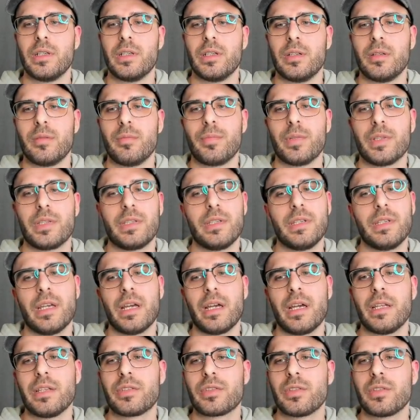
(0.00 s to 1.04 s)
But yeah,
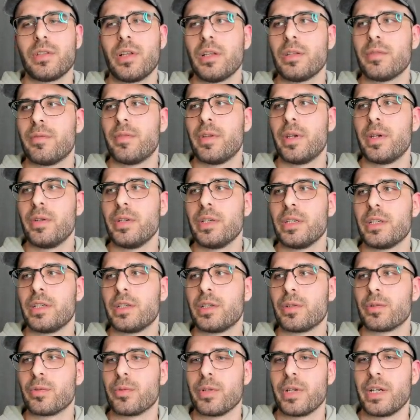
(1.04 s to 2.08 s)
it's not very
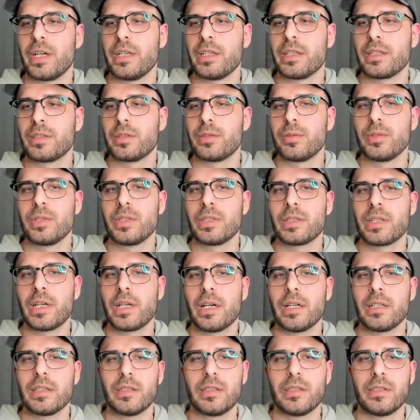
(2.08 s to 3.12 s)
great at doing
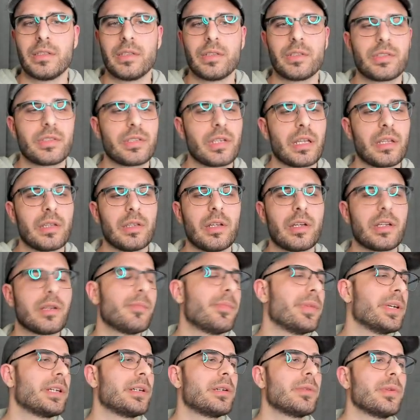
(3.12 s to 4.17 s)
that. There's a lot of
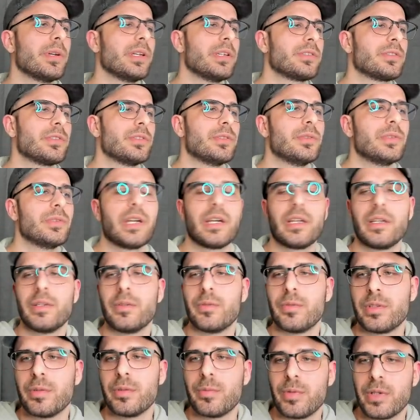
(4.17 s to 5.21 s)
better ways to do that in
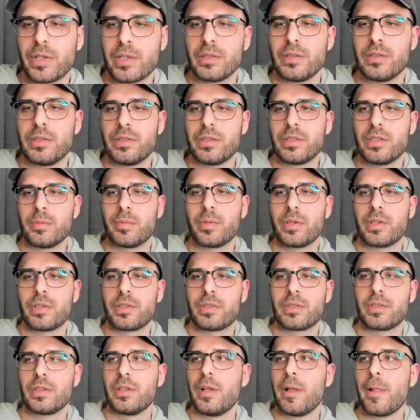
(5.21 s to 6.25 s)
the regular ZBrush.
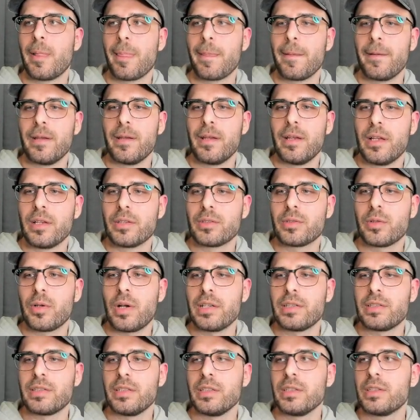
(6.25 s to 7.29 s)
So I
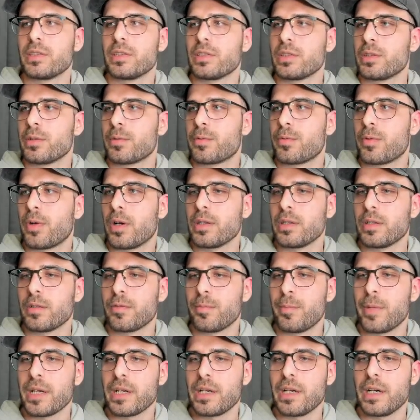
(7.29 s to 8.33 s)
see this is the front of
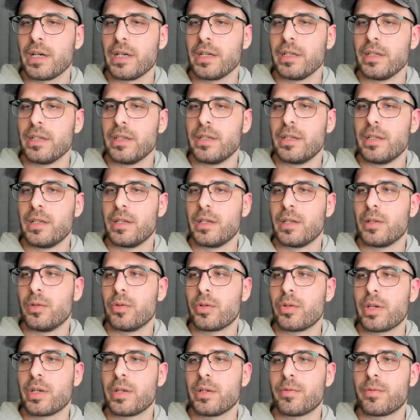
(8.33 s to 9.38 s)
my guy. Look
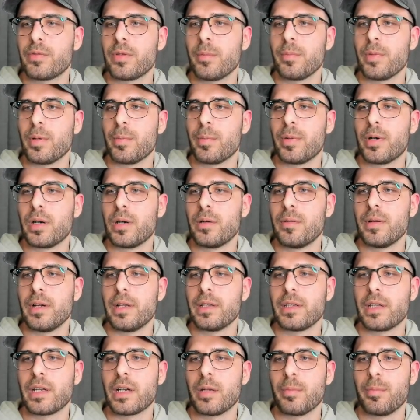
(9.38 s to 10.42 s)
at it from above, and
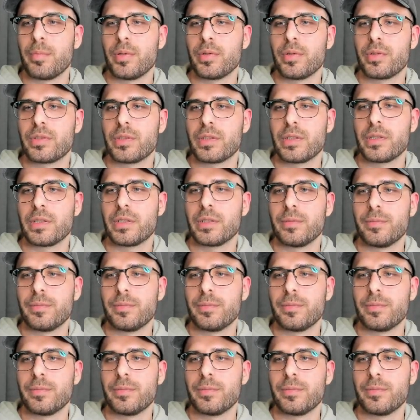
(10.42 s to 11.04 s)
then I push it in.